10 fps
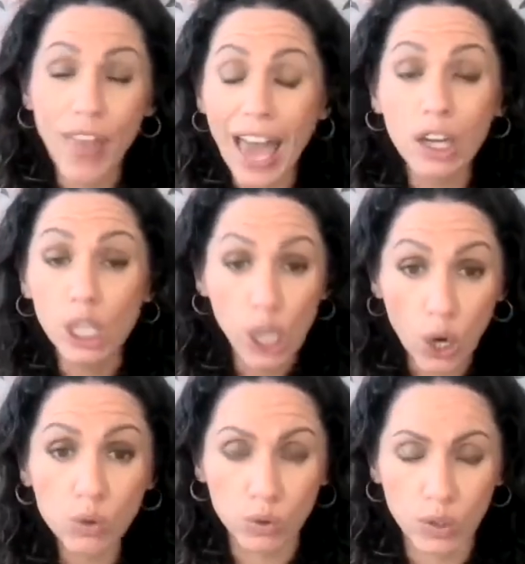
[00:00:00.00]
that
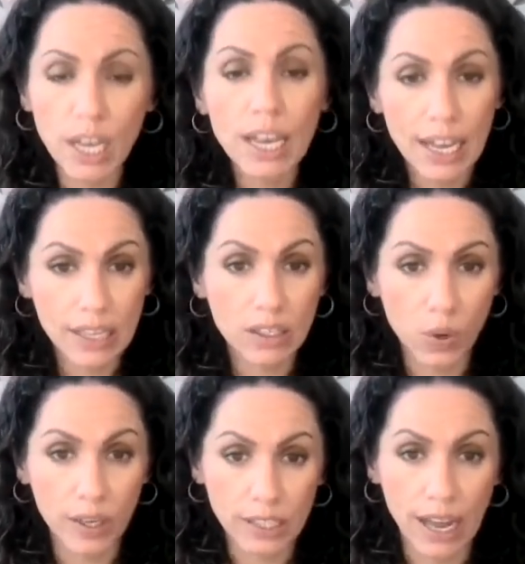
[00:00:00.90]
alone is
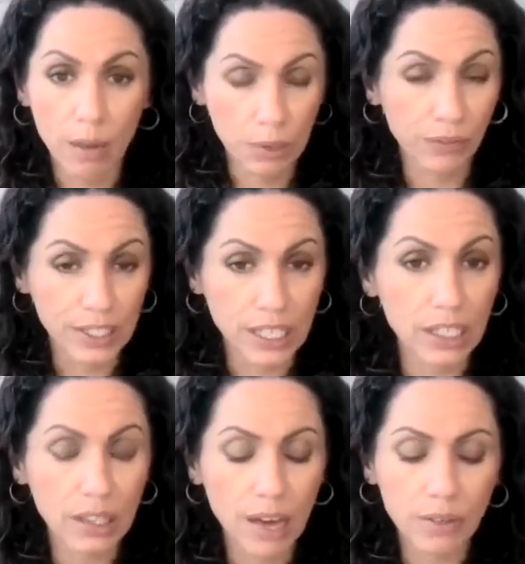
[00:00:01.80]
going to help the
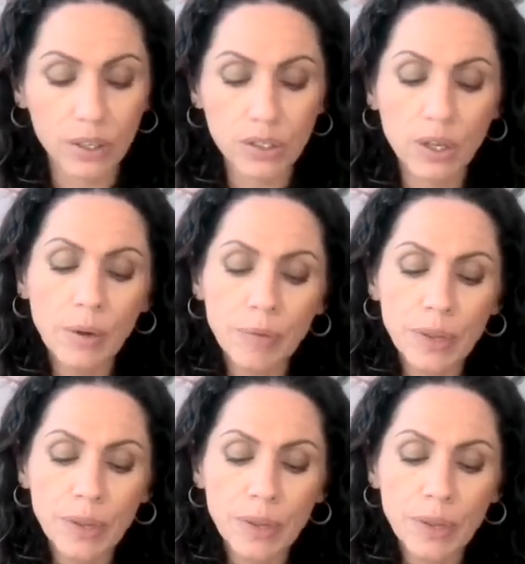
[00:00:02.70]
fatigue levels.